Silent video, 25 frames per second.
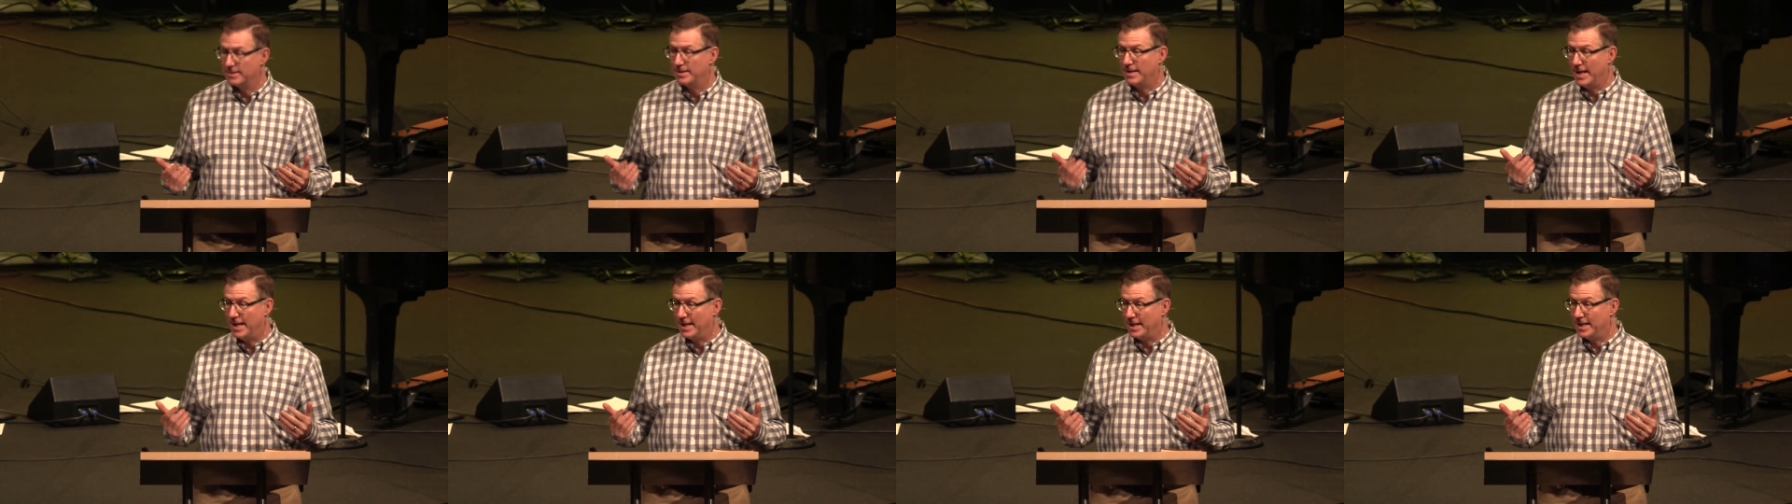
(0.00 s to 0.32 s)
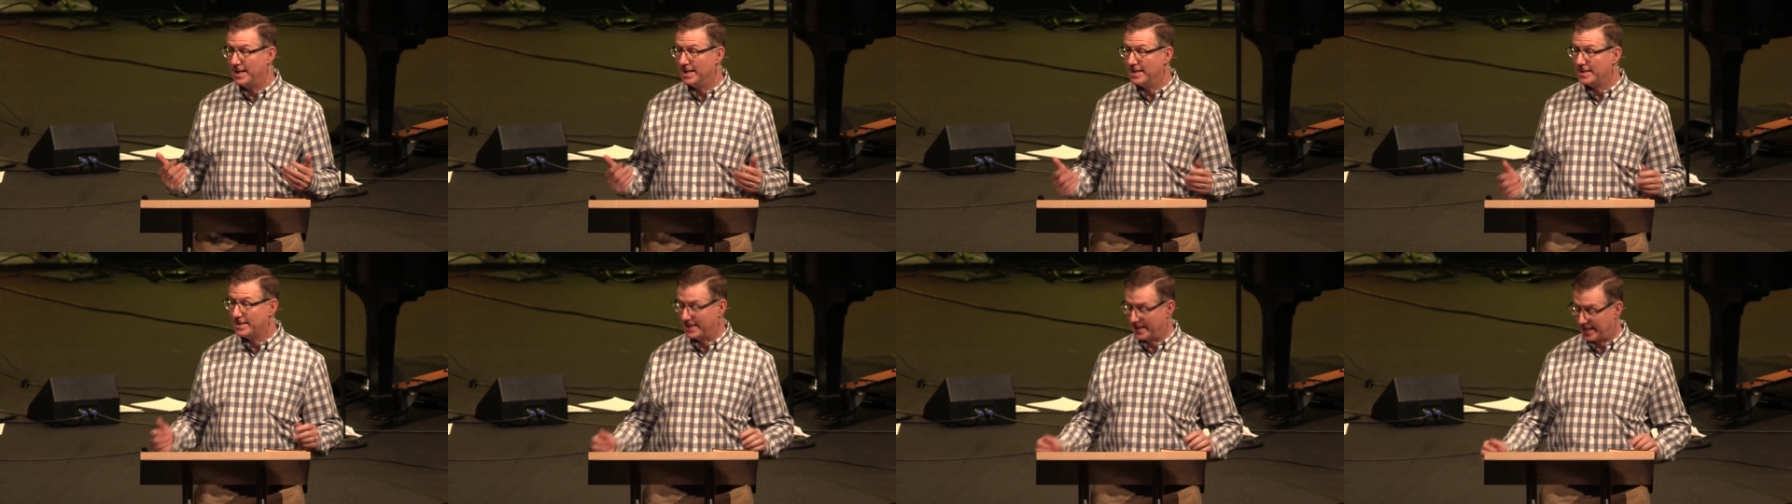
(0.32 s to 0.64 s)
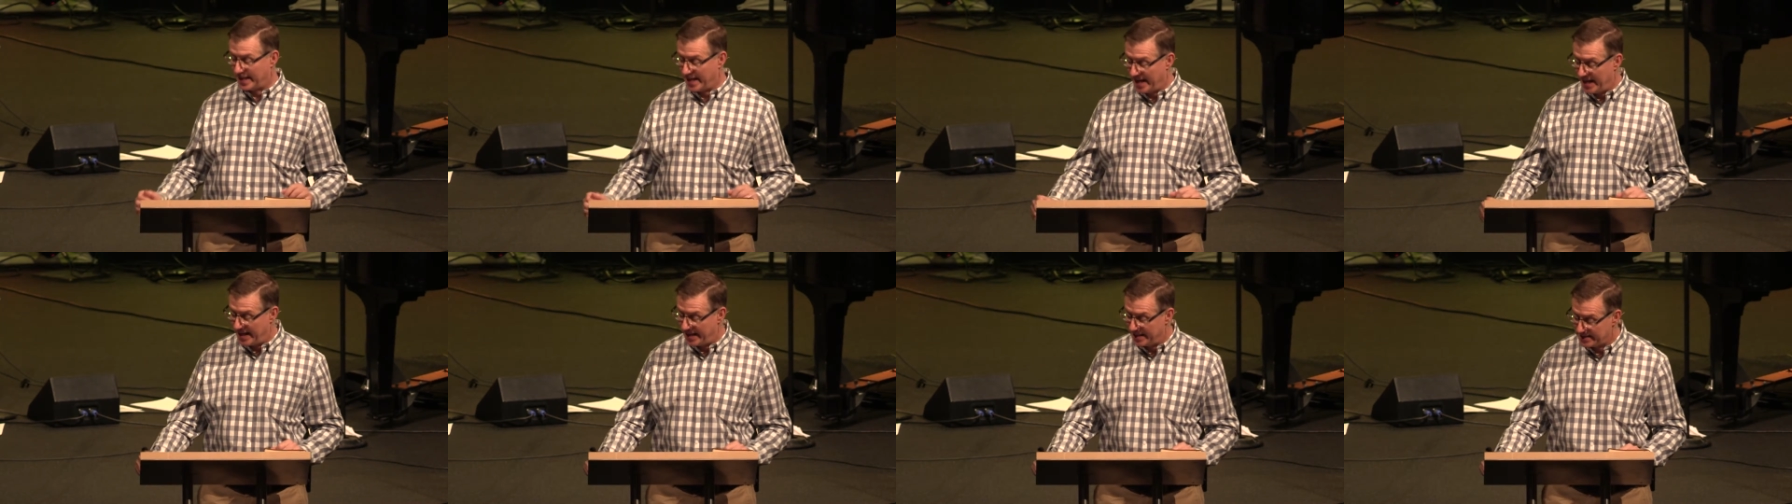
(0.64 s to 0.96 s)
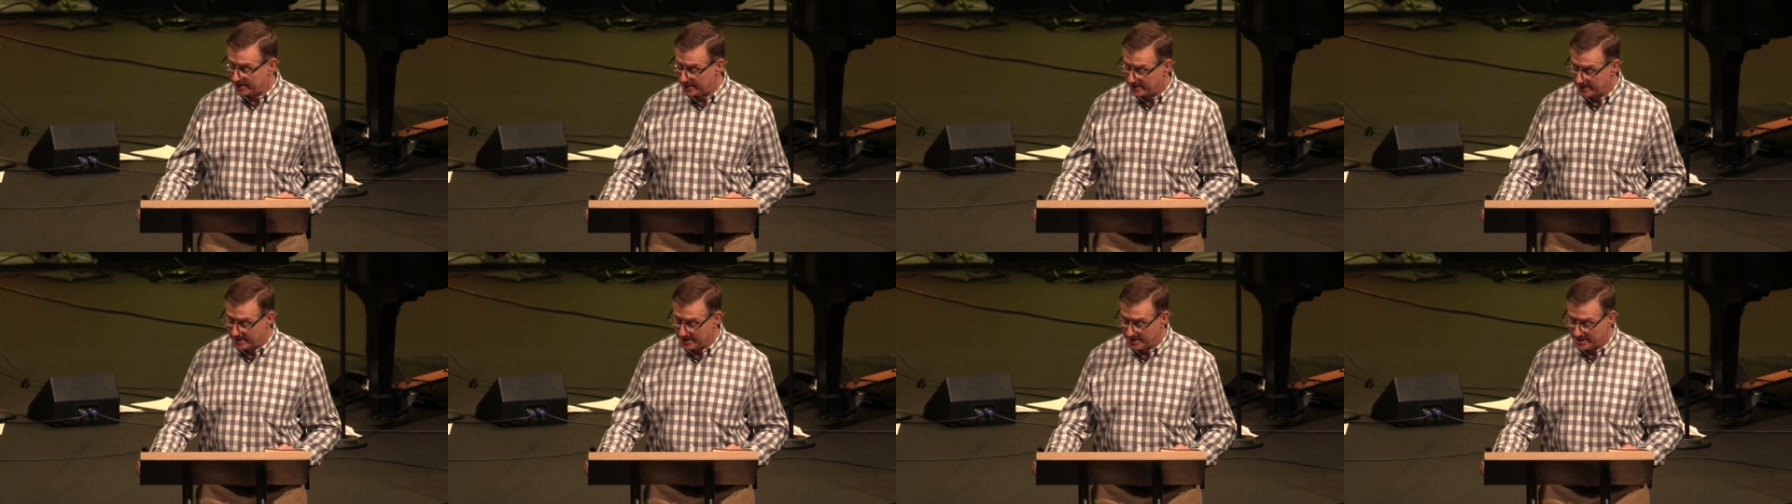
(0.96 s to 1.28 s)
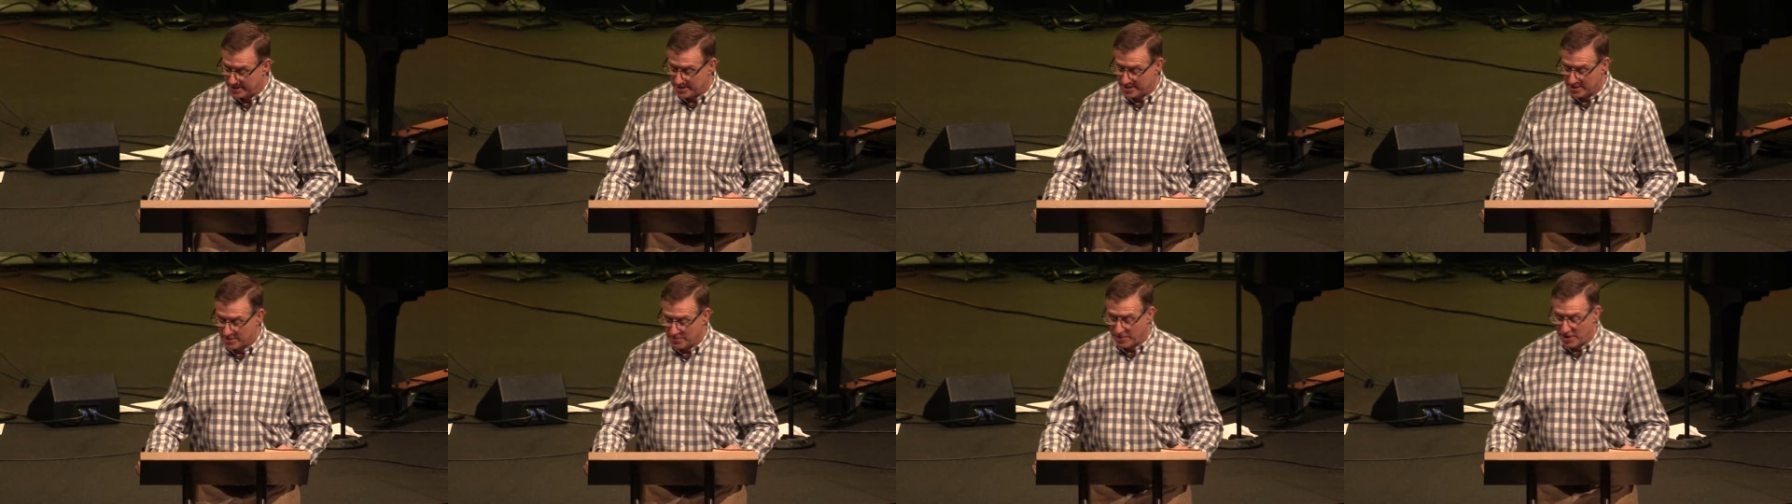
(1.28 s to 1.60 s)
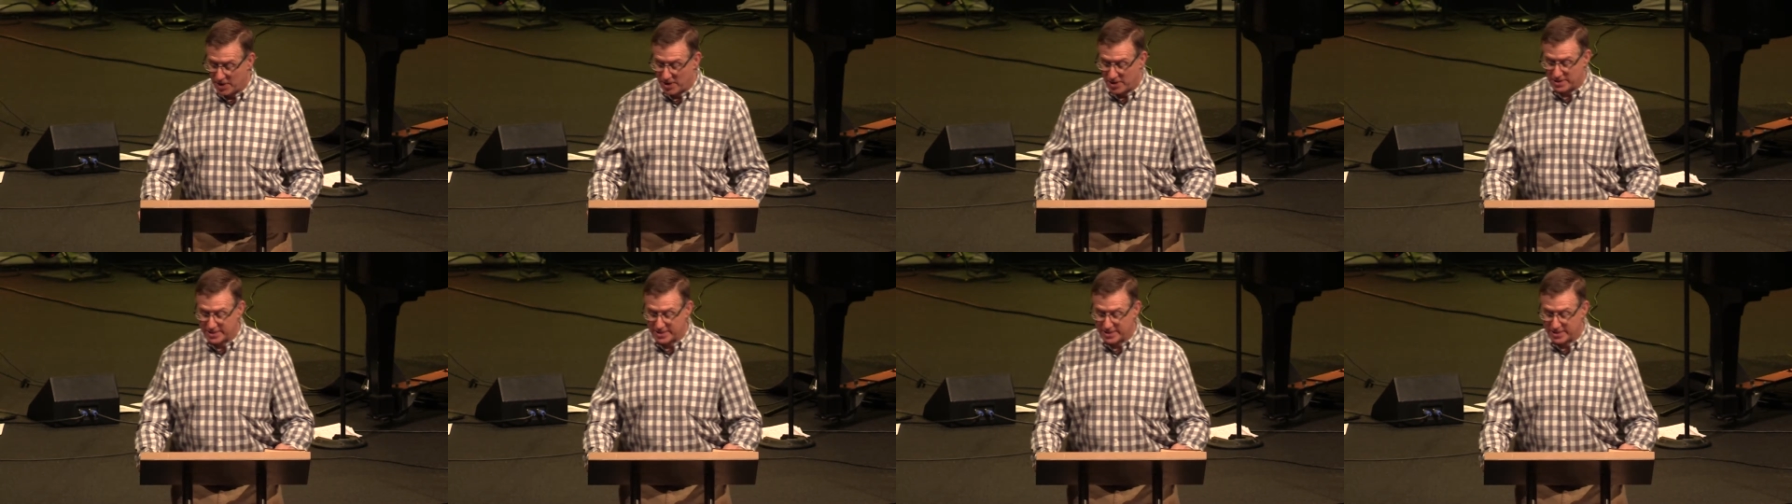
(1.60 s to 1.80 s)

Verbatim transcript: and it is the case, Paul